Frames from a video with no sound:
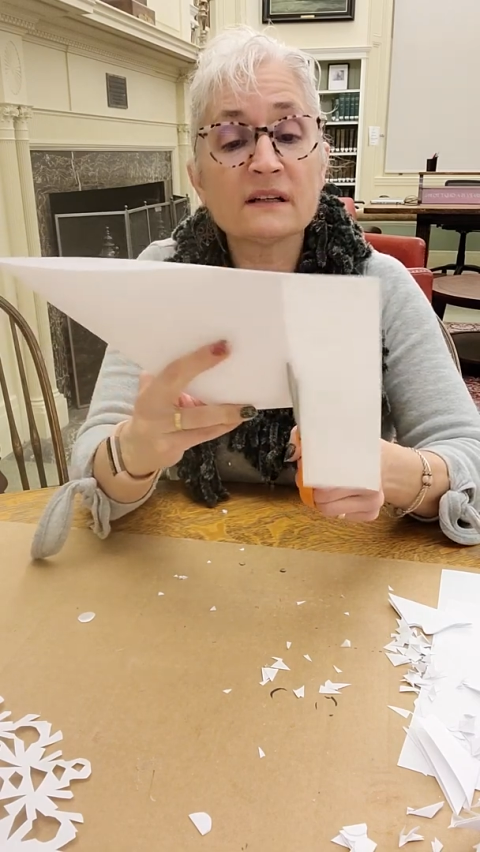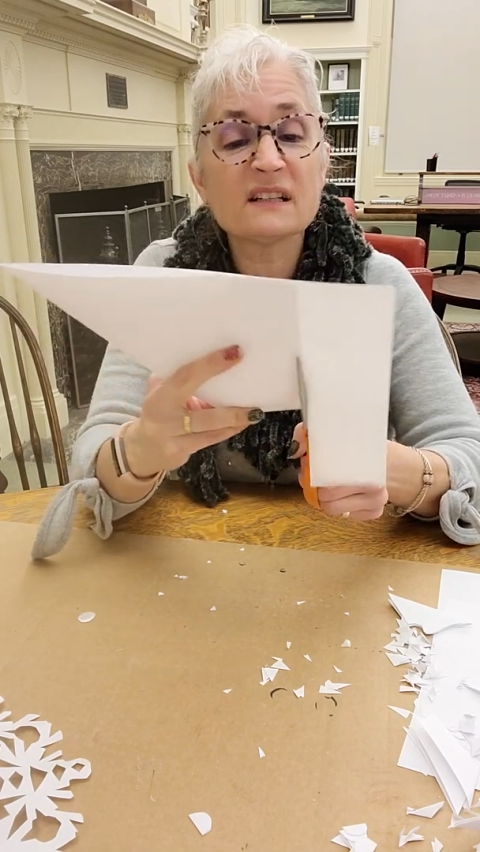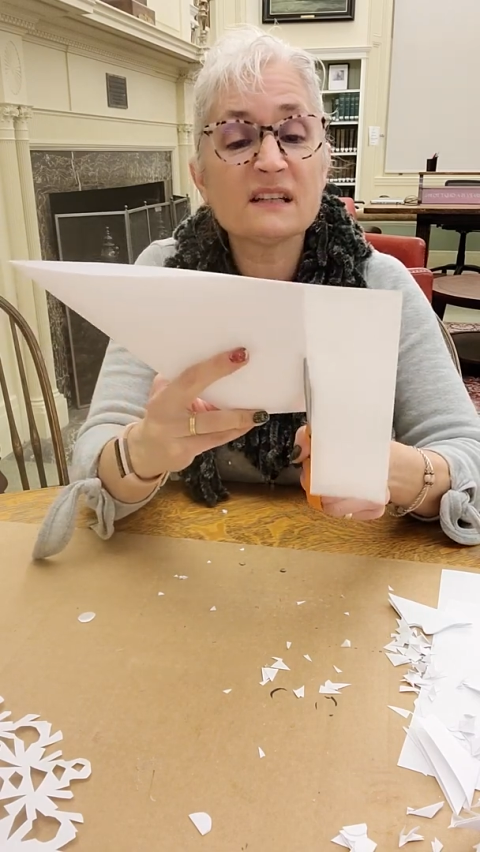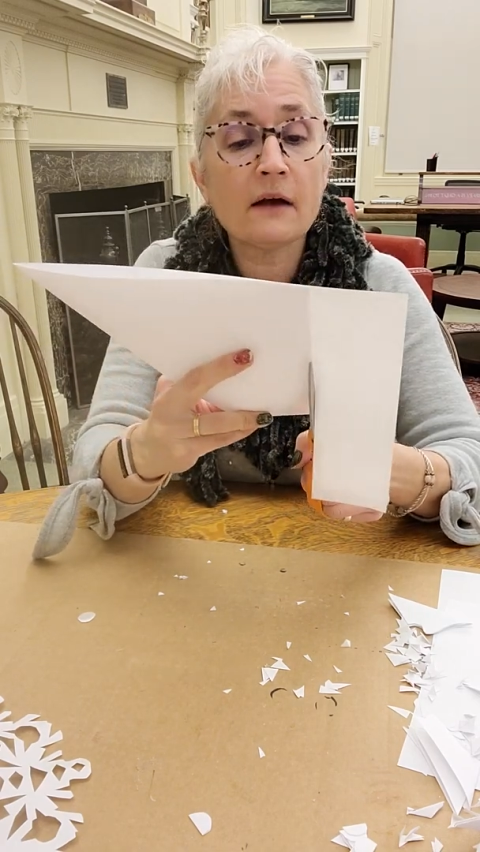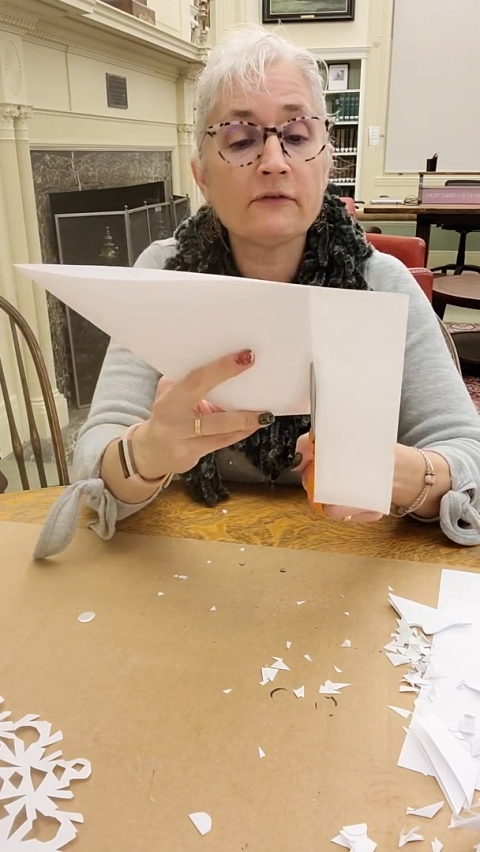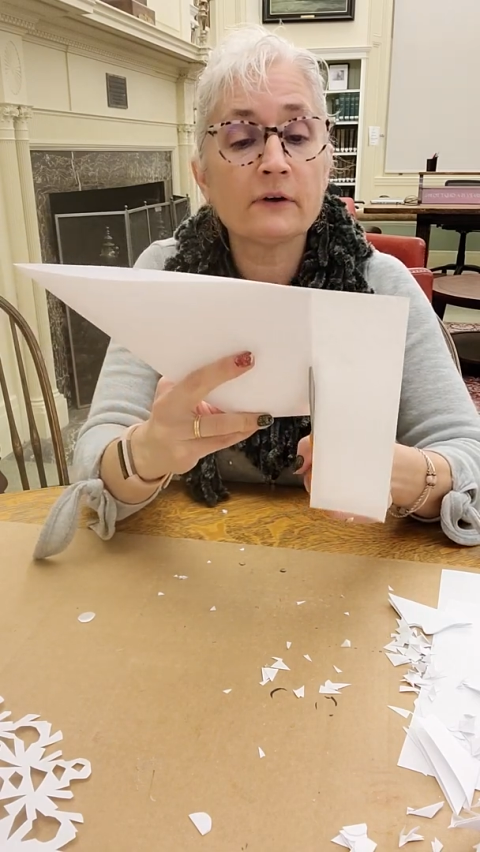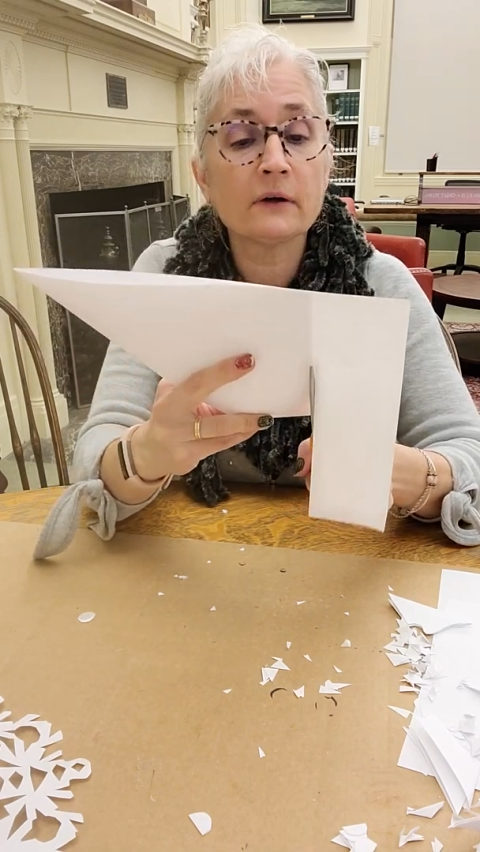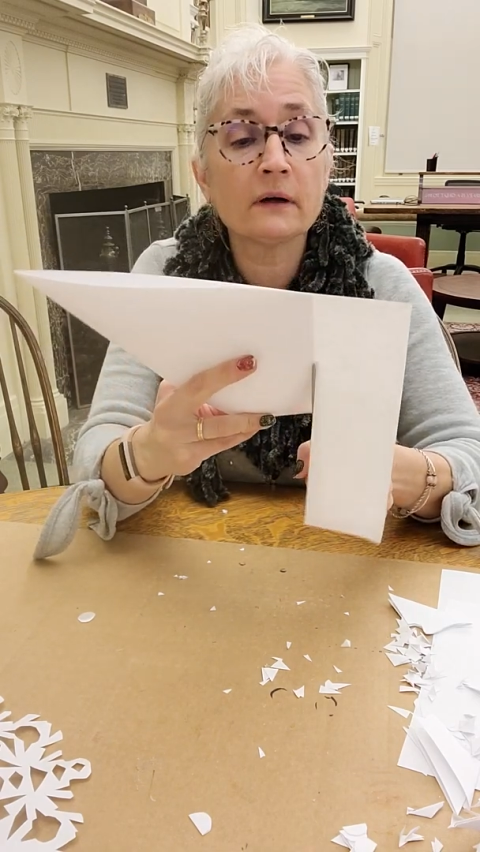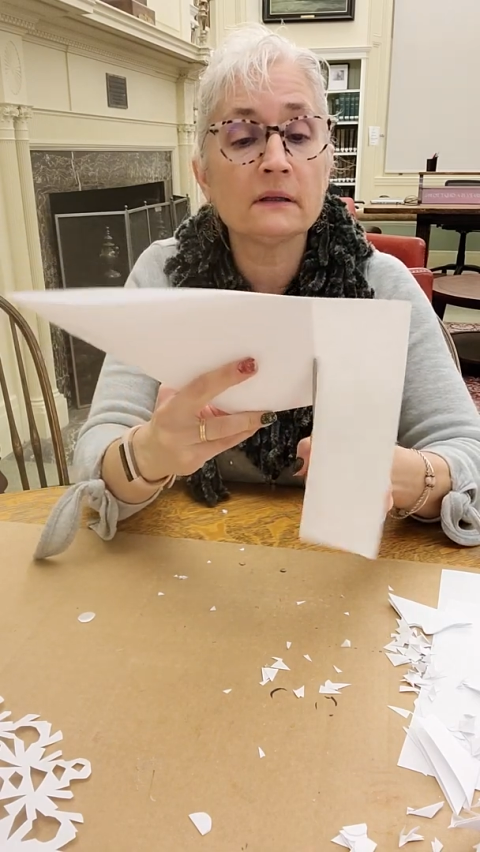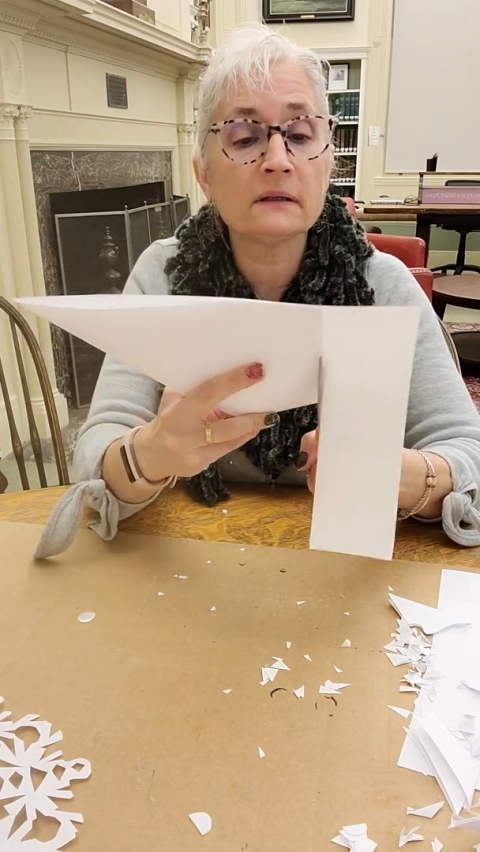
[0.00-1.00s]

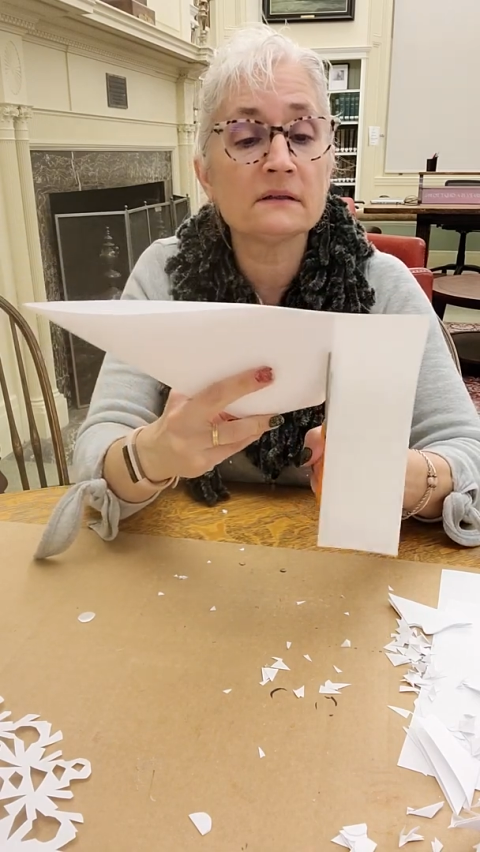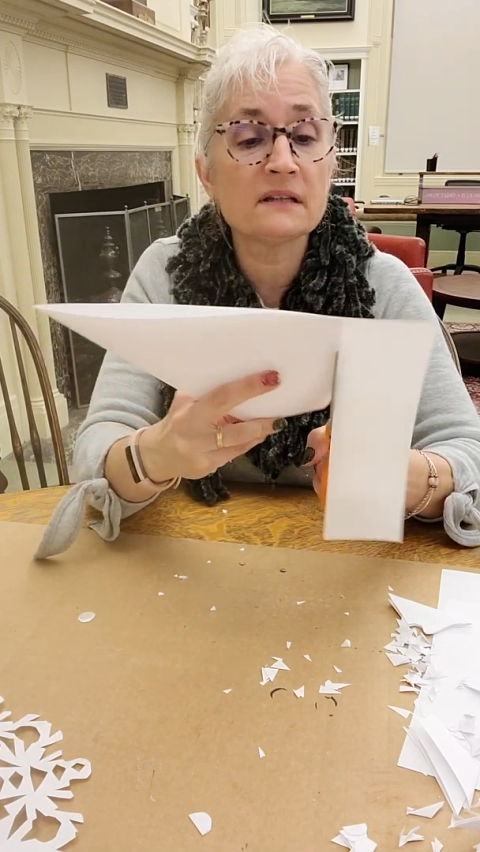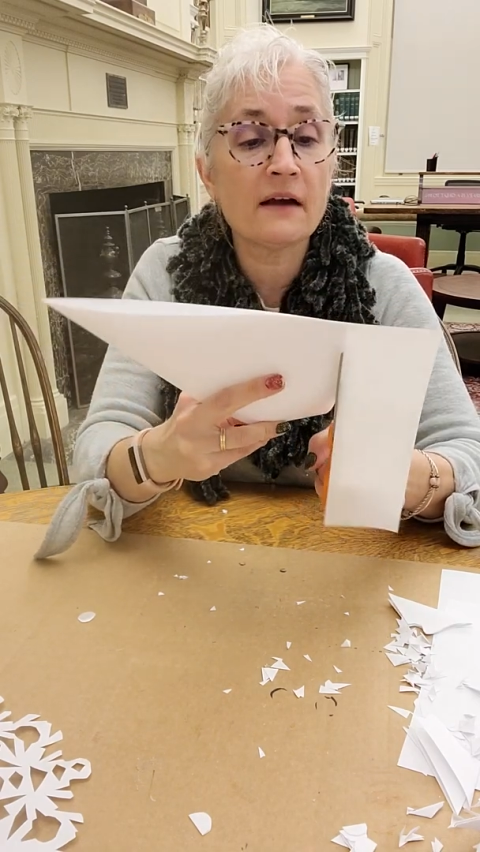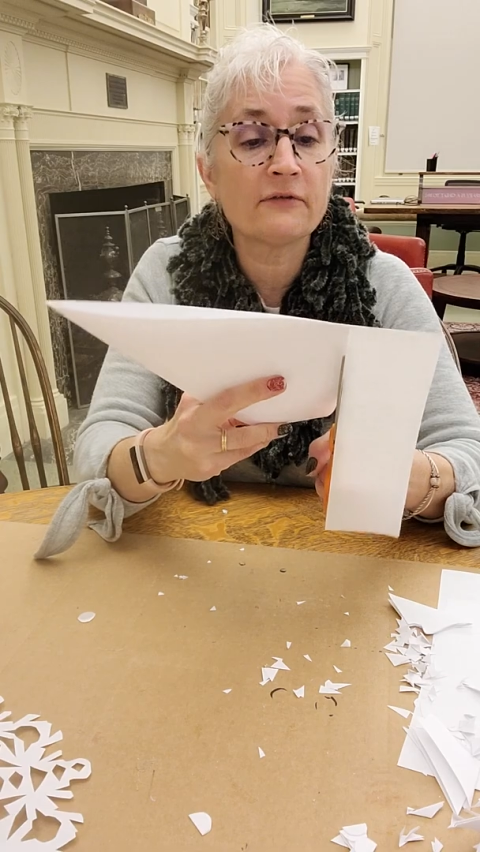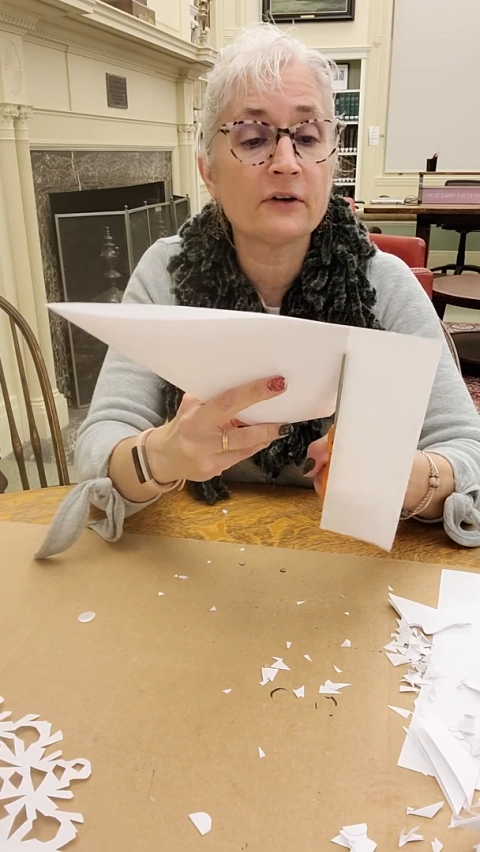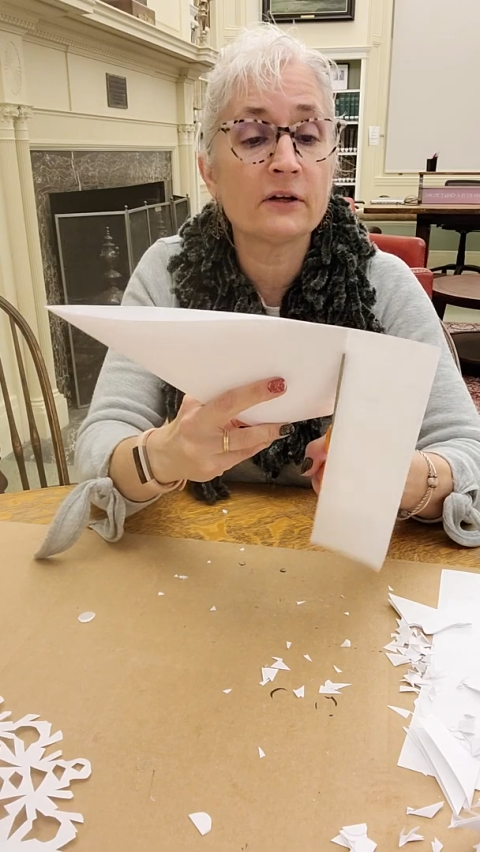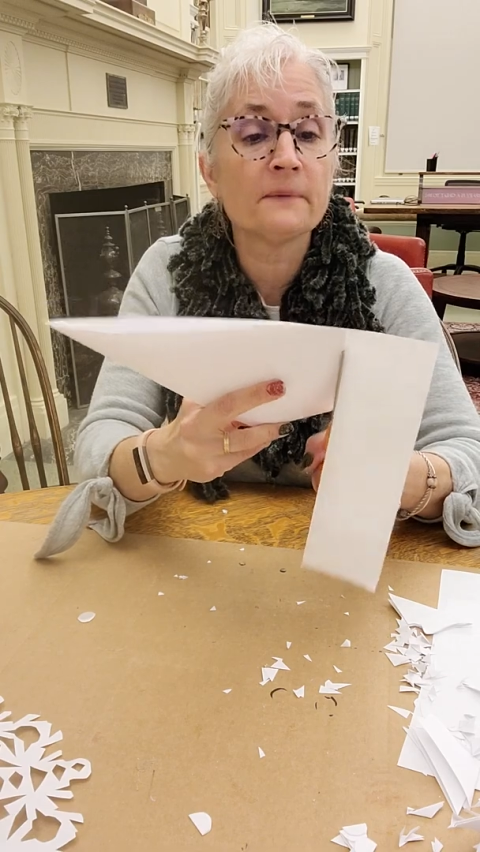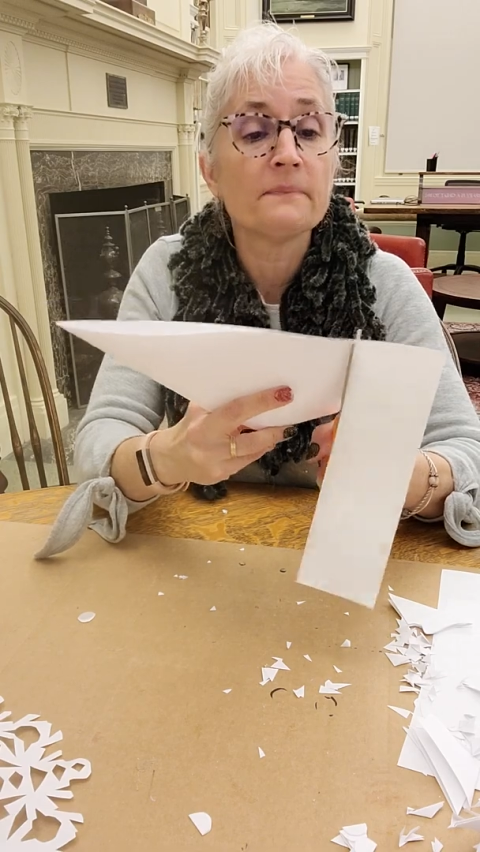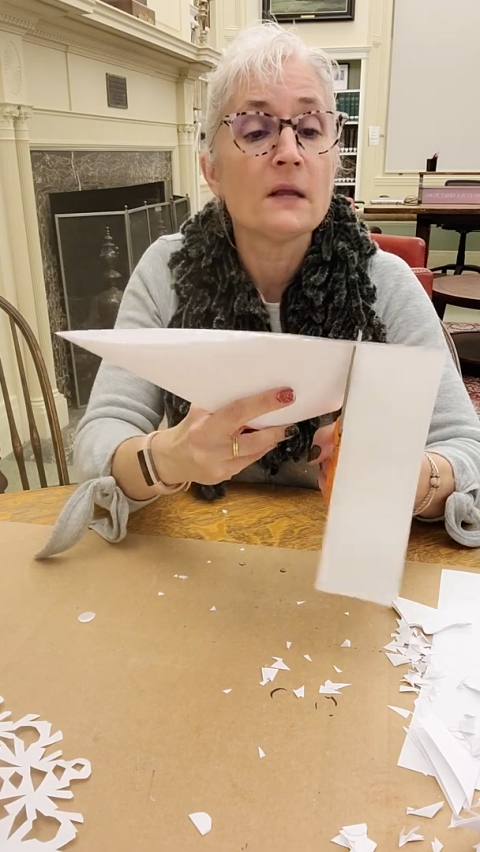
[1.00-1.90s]
tougher, a little tougher